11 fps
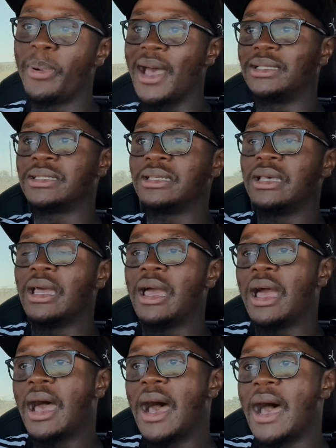But
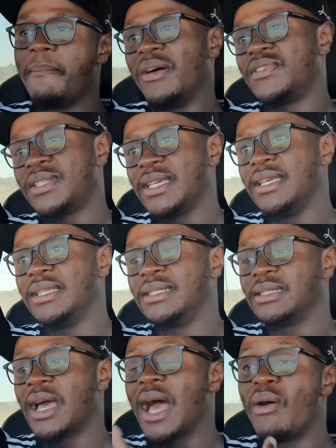I've
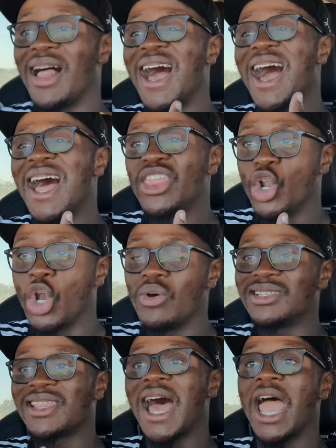seen the
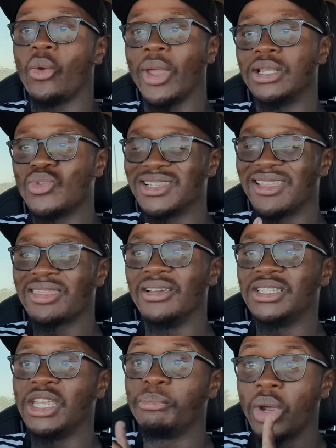lowest I went was a
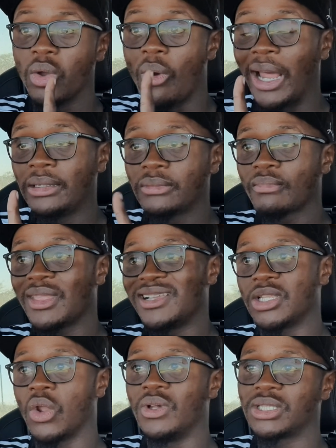13.1.
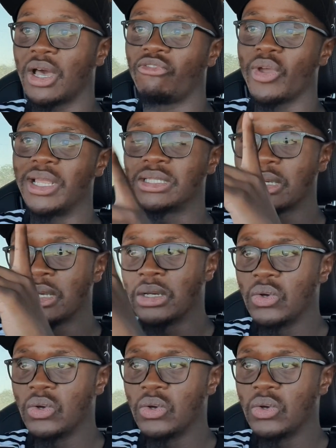That's the lowest I've went.